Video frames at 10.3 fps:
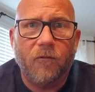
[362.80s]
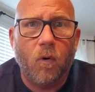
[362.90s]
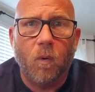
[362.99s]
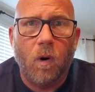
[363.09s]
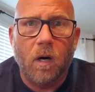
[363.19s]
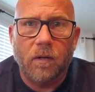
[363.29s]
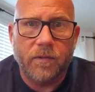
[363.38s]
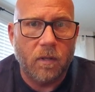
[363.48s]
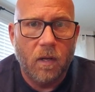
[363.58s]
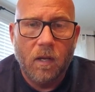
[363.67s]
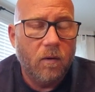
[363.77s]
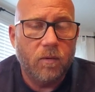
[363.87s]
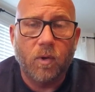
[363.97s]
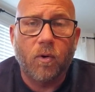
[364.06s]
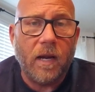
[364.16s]
4 walls. It
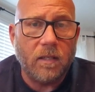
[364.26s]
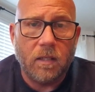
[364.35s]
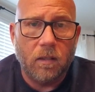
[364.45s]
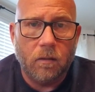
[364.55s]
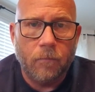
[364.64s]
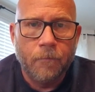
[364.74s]
was a great deal.